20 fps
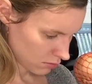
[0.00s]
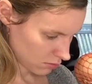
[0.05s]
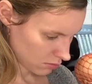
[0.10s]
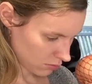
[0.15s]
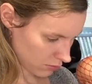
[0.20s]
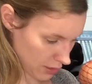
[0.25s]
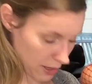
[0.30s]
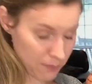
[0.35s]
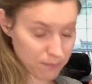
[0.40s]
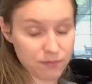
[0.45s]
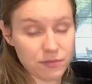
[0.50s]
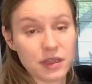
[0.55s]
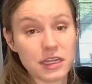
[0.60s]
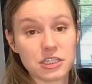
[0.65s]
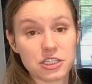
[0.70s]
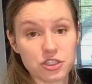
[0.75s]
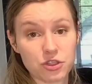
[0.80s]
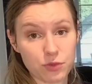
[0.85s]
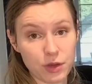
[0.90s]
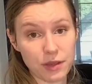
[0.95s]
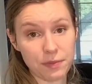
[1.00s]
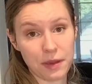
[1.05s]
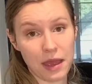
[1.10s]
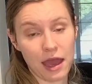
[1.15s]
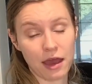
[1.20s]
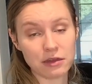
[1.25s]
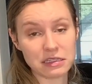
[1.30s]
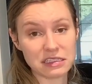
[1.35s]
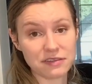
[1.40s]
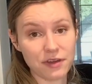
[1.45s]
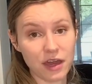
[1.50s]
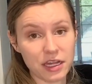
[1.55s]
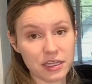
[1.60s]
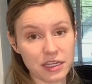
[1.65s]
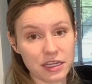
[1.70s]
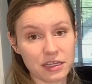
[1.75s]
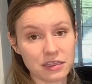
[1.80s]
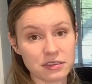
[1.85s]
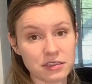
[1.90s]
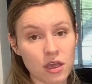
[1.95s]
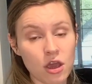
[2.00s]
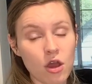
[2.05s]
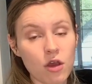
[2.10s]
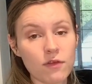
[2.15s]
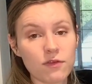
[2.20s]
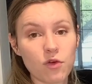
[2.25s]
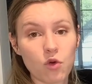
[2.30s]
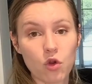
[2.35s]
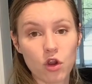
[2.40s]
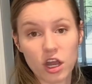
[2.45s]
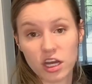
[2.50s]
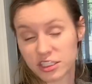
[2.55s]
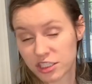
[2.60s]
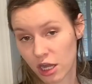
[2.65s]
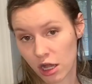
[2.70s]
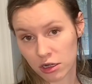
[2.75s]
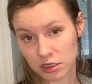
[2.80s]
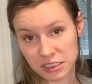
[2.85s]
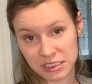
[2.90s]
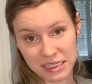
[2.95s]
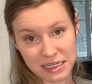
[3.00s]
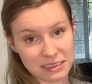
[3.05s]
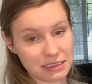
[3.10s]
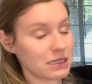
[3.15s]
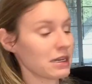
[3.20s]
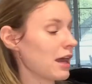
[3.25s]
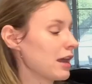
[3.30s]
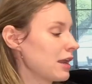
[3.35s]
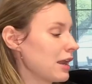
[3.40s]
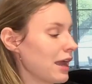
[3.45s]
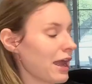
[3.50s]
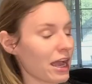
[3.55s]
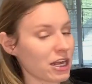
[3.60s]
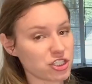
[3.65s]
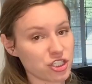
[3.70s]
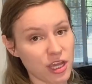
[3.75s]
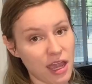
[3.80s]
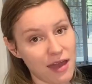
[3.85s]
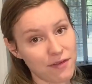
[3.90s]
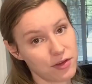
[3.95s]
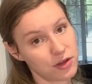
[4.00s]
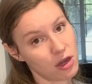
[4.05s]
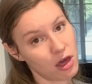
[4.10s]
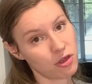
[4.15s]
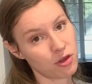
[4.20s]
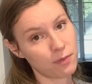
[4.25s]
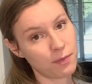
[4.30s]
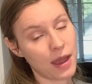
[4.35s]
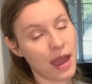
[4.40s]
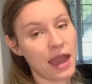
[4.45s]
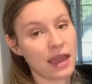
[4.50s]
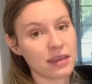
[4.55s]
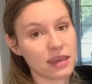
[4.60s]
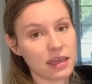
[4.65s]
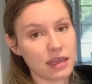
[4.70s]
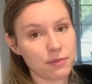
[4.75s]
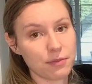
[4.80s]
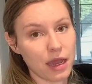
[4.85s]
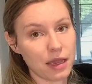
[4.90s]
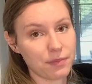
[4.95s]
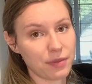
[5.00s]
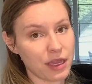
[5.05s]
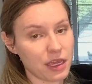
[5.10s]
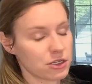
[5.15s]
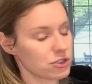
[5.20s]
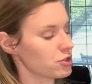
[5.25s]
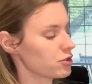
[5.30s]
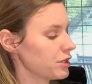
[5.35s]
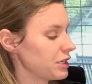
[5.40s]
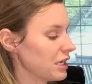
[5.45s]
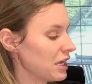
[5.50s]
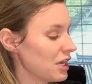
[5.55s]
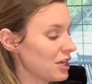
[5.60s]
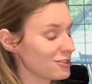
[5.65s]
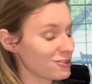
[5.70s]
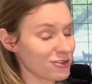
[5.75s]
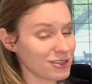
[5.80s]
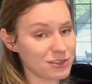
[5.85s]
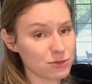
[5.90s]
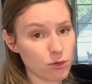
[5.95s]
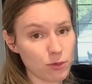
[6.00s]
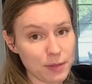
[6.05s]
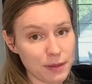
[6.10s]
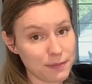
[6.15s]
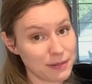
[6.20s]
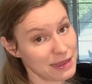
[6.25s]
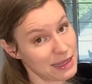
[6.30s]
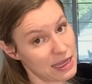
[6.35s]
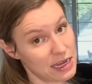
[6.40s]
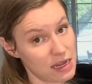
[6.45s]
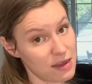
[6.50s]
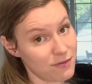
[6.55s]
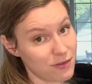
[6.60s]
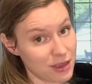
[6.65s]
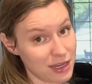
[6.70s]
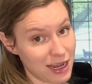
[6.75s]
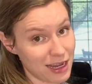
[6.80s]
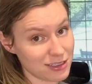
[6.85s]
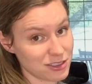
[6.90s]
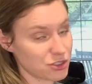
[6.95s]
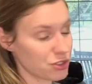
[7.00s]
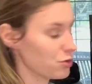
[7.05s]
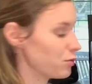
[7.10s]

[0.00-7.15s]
Yep, it's 3 pounds of onions for $1.69, and I actually have another bag in my pantry. So this will be plenty for the next 2